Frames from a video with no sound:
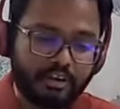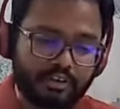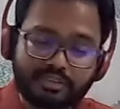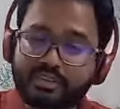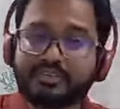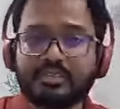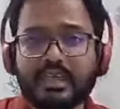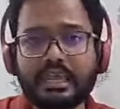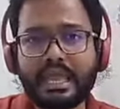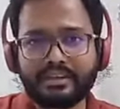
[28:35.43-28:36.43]
so this
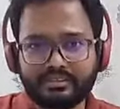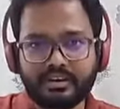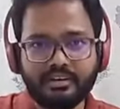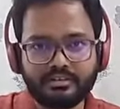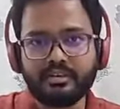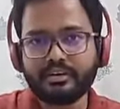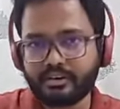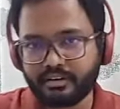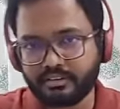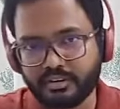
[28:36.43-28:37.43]
extensive
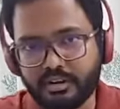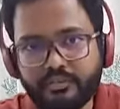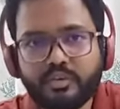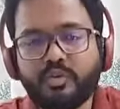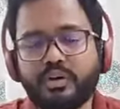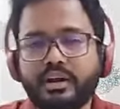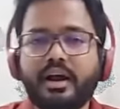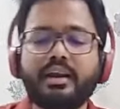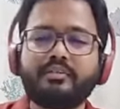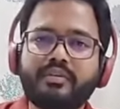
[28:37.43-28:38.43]
literature review
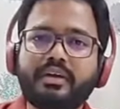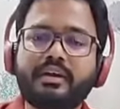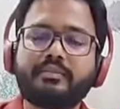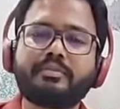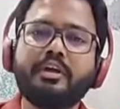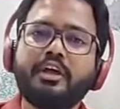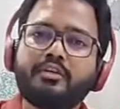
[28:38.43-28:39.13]
regarding flare-ups